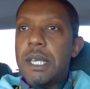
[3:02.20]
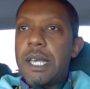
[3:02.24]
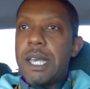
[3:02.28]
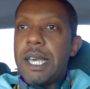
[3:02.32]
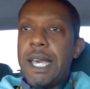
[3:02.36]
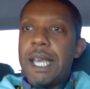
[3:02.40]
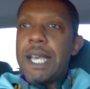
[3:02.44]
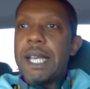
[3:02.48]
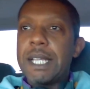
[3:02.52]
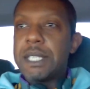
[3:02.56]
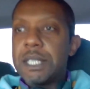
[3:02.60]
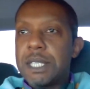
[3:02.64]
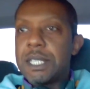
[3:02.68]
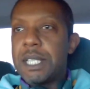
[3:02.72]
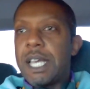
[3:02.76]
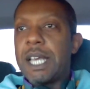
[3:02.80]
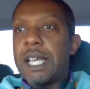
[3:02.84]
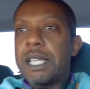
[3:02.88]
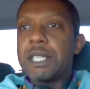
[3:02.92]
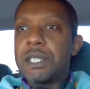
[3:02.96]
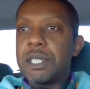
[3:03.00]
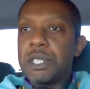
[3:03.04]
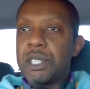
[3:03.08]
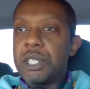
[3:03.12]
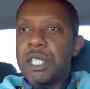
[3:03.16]
And
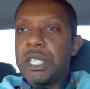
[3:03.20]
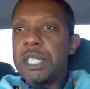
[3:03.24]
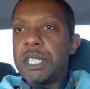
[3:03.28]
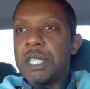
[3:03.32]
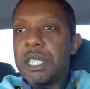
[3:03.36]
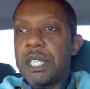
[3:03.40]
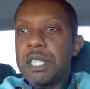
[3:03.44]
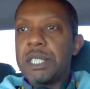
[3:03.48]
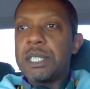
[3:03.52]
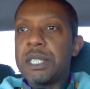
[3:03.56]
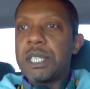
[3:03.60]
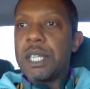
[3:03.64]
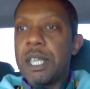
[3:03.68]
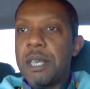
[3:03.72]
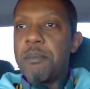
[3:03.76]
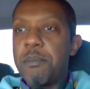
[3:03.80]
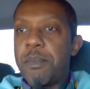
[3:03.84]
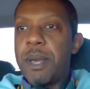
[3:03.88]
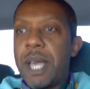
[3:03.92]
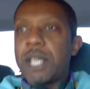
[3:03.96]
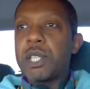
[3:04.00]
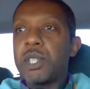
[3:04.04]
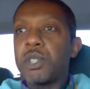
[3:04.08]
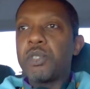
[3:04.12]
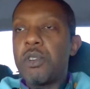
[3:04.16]
today's agenda is to get
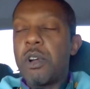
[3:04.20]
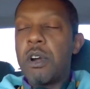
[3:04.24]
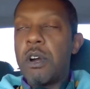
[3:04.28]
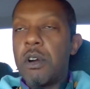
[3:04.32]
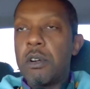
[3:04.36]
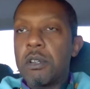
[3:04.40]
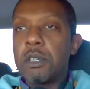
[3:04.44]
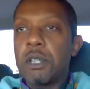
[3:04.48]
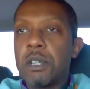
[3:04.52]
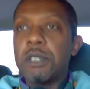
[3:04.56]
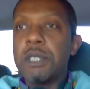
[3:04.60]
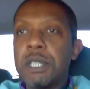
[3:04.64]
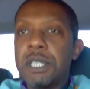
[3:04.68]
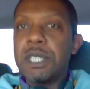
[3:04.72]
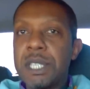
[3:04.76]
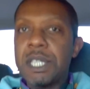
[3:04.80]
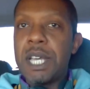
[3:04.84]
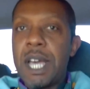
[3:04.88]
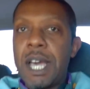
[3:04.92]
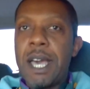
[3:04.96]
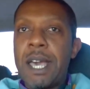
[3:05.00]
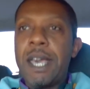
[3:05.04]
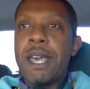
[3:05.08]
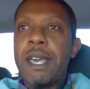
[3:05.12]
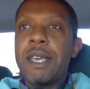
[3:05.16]
back stronger on the
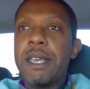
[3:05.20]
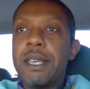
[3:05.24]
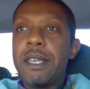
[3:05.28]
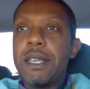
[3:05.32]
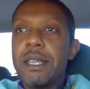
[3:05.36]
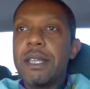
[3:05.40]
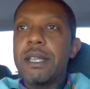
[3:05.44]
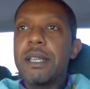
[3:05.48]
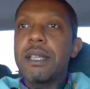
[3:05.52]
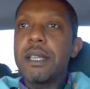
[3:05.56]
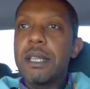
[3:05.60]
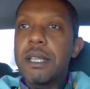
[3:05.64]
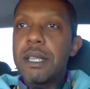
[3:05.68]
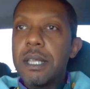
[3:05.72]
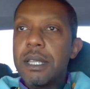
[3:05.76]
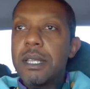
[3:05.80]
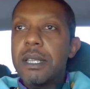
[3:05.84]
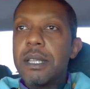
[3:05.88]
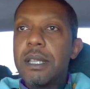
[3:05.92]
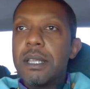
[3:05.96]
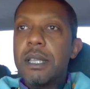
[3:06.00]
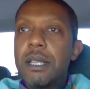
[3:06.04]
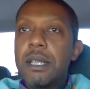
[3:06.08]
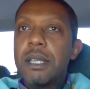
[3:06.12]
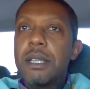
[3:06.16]
diet.
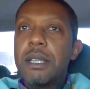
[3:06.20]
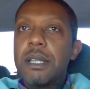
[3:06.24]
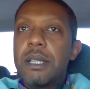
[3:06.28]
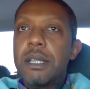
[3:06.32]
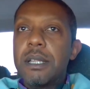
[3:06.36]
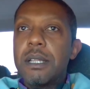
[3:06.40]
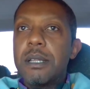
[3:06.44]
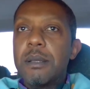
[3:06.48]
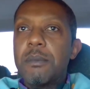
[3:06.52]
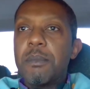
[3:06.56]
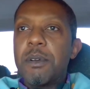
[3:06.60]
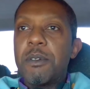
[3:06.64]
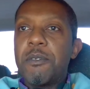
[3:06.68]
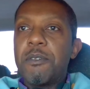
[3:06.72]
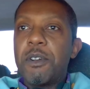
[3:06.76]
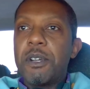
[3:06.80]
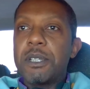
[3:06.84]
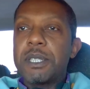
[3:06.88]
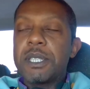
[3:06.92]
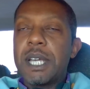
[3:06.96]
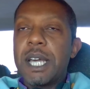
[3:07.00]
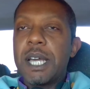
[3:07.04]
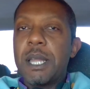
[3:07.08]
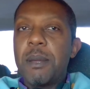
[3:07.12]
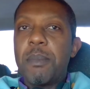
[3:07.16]
But
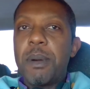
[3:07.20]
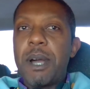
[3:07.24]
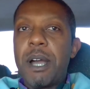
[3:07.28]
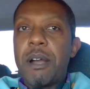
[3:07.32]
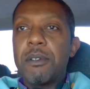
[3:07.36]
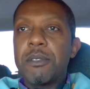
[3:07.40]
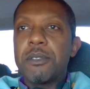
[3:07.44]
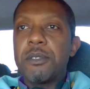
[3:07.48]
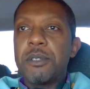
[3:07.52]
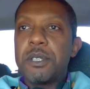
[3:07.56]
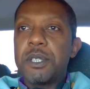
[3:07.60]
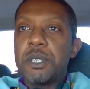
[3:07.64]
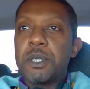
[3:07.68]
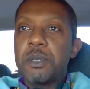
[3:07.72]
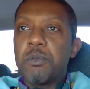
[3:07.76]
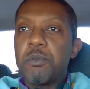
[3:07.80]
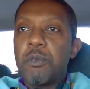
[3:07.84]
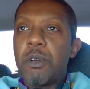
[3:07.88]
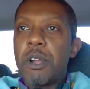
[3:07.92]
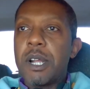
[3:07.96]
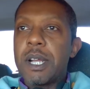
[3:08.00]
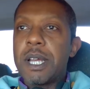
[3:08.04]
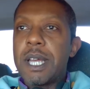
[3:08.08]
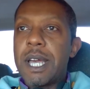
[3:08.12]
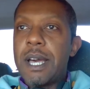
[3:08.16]
first I gotta power through this
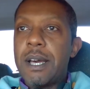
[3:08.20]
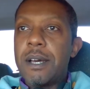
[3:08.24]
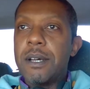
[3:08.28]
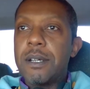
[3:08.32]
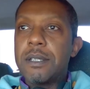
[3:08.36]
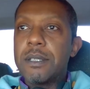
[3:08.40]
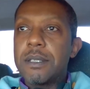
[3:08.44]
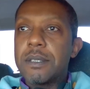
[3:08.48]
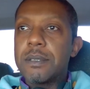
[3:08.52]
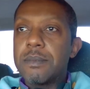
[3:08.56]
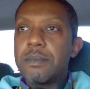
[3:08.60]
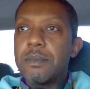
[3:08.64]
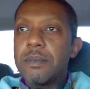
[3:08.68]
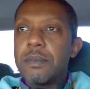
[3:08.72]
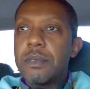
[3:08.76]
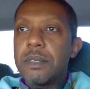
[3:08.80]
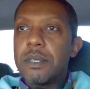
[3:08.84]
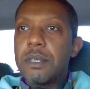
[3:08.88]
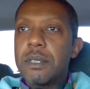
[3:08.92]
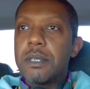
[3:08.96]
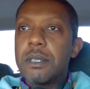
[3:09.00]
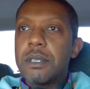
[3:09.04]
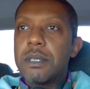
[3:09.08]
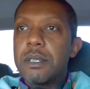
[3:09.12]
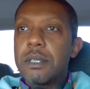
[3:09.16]
workout.
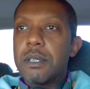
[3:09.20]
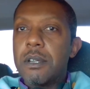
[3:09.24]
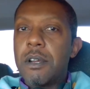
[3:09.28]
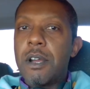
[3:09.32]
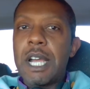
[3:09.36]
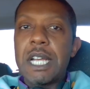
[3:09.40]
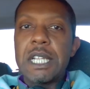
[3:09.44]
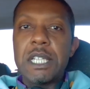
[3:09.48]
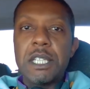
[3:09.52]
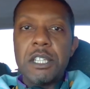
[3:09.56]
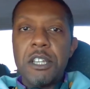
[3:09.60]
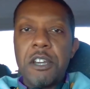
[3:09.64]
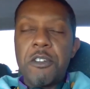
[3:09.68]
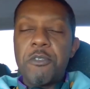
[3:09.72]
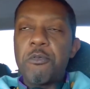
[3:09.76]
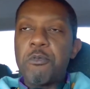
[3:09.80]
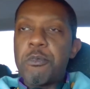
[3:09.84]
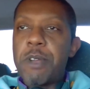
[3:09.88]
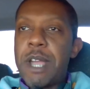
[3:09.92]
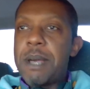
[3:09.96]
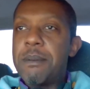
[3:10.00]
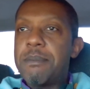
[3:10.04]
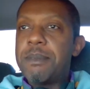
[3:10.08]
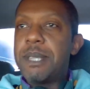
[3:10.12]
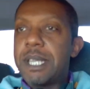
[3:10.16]
Alright, enough
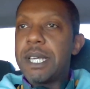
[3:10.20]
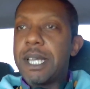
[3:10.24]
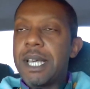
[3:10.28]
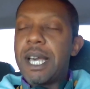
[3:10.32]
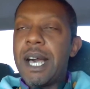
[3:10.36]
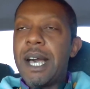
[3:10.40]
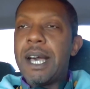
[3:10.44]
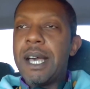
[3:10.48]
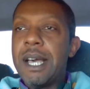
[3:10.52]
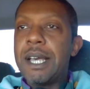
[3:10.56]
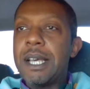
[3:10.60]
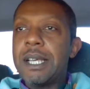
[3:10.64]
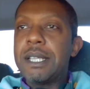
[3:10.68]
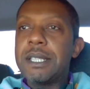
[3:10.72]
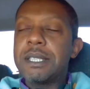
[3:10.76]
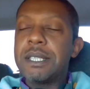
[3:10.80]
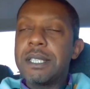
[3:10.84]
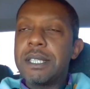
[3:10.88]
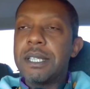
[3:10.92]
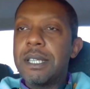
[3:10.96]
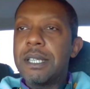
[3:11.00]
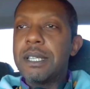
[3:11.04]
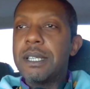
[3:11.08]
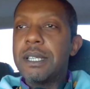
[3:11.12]
rambling, guys.